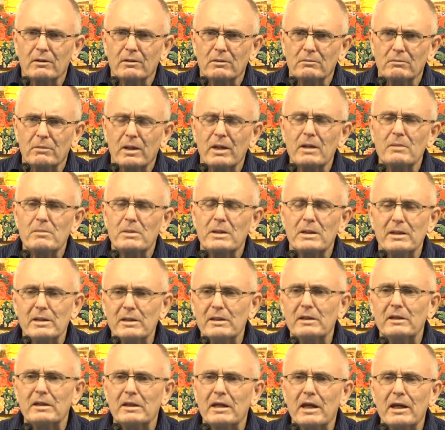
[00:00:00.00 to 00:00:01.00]
maybe
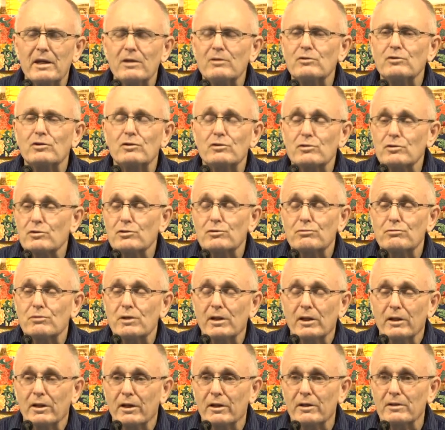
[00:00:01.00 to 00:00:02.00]
in the end you just
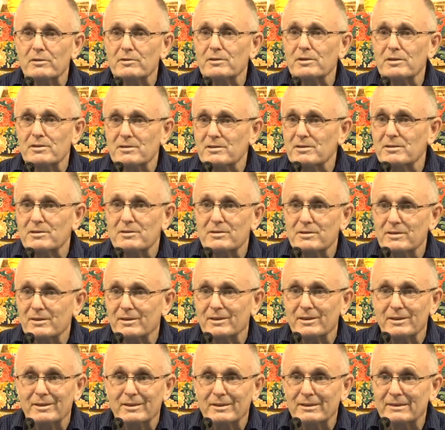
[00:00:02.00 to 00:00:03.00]
realise this is
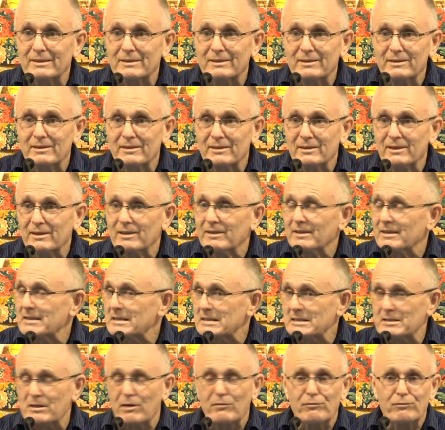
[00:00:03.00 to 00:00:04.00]
the
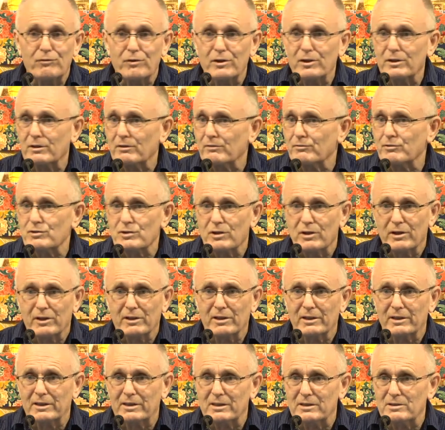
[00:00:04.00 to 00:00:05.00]
suffering of
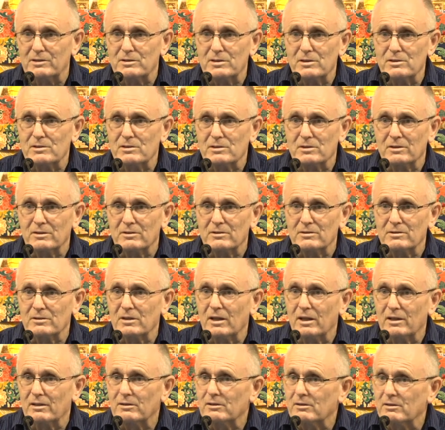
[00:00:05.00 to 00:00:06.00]
cyclic existence,
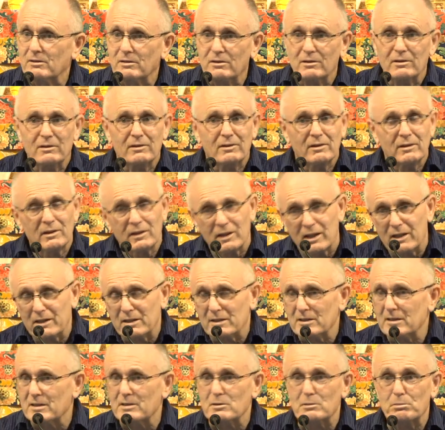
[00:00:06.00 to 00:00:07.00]
and
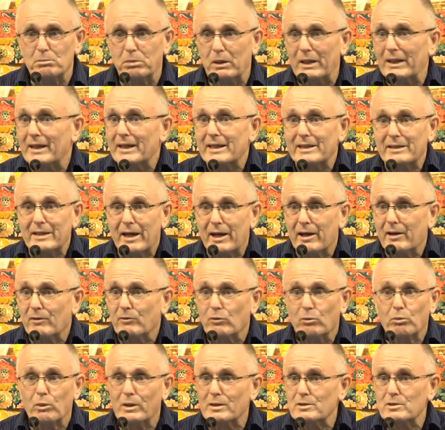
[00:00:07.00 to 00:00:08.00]
it has played
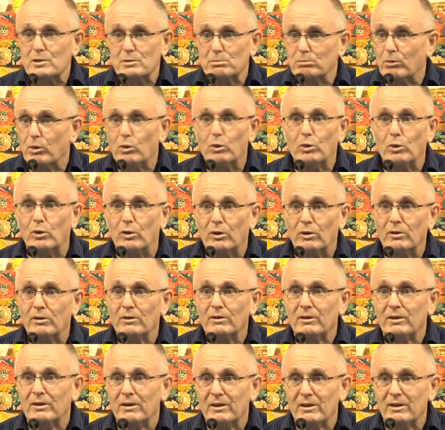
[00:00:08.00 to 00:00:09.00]
out once more.
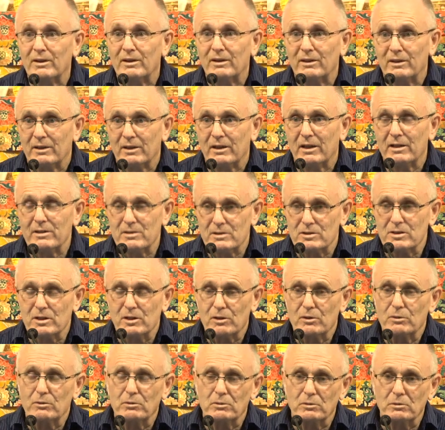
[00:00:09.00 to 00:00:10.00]
And
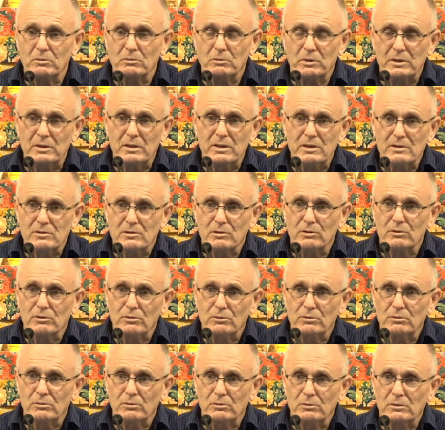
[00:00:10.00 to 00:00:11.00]
so we need
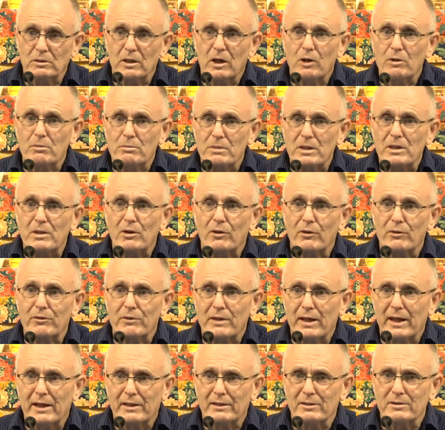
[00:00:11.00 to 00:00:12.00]
to go beyond
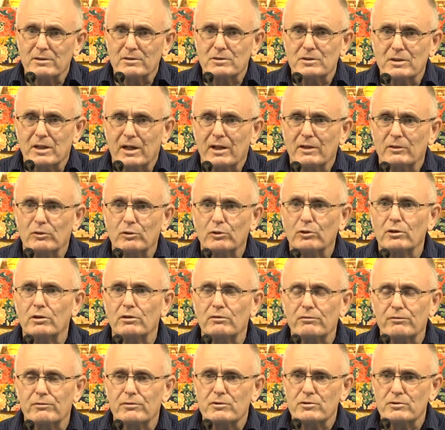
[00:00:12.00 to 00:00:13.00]
that and start looking
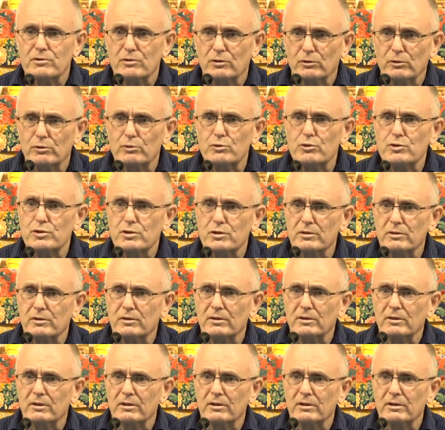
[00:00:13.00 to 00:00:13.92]
for solution.